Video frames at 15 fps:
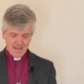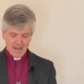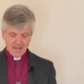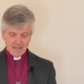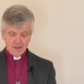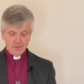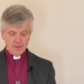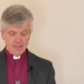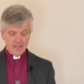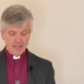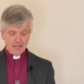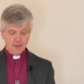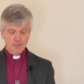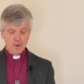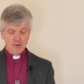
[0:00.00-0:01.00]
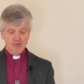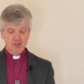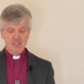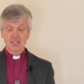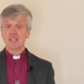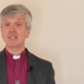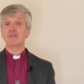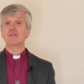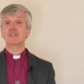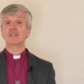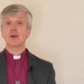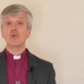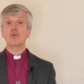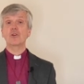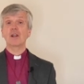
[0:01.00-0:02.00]
And even the experiences of
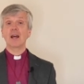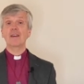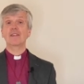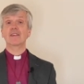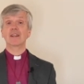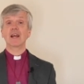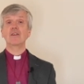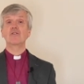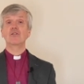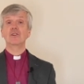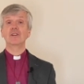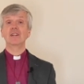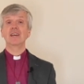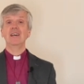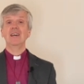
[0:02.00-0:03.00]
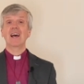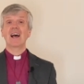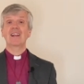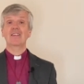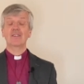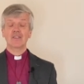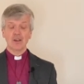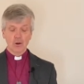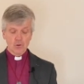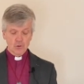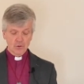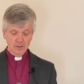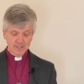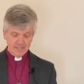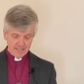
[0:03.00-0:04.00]
social isolation and
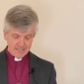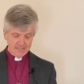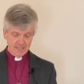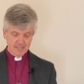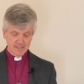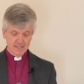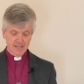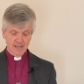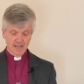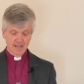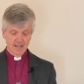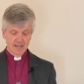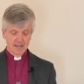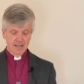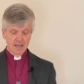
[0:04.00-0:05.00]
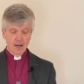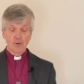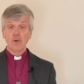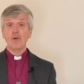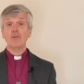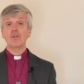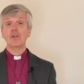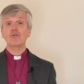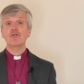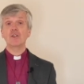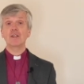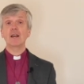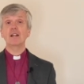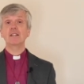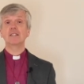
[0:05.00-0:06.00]
social distancing have often
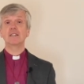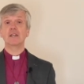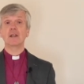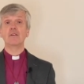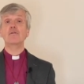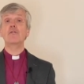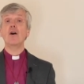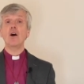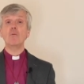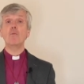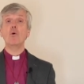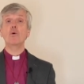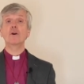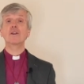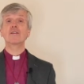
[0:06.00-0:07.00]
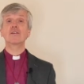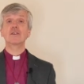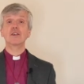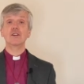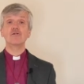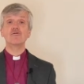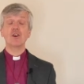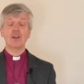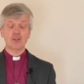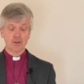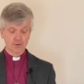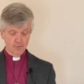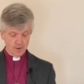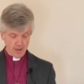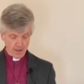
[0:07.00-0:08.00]
resulted in far more
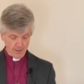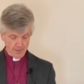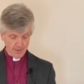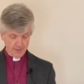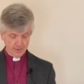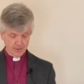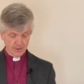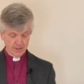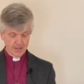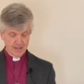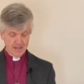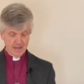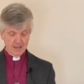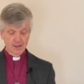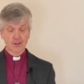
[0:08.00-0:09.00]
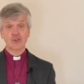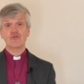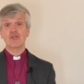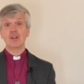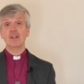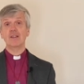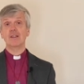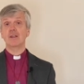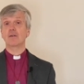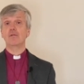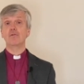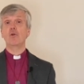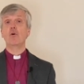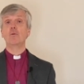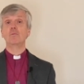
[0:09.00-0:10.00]
consideration for others, as streets have
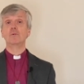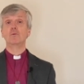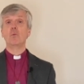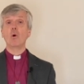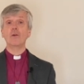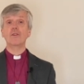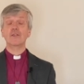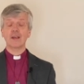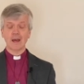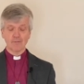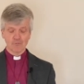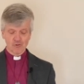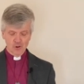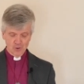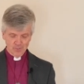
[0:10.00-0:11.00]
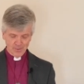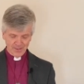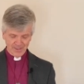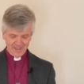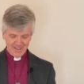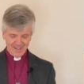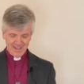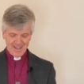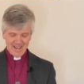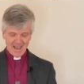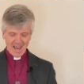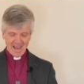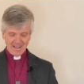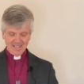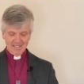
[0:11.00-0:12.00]
formed WhatsApp groups
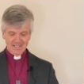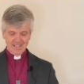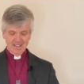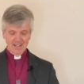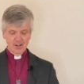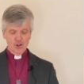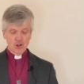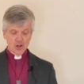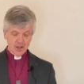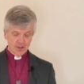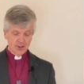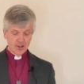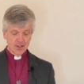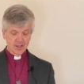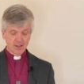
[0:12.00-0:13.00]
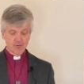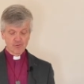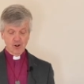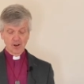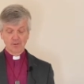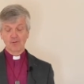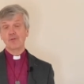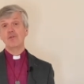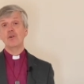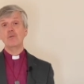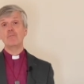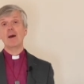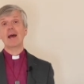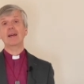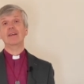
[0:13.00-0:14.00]
and churches have run
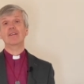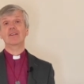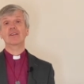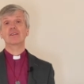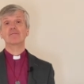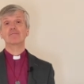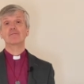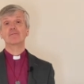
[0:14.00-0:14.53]
food banks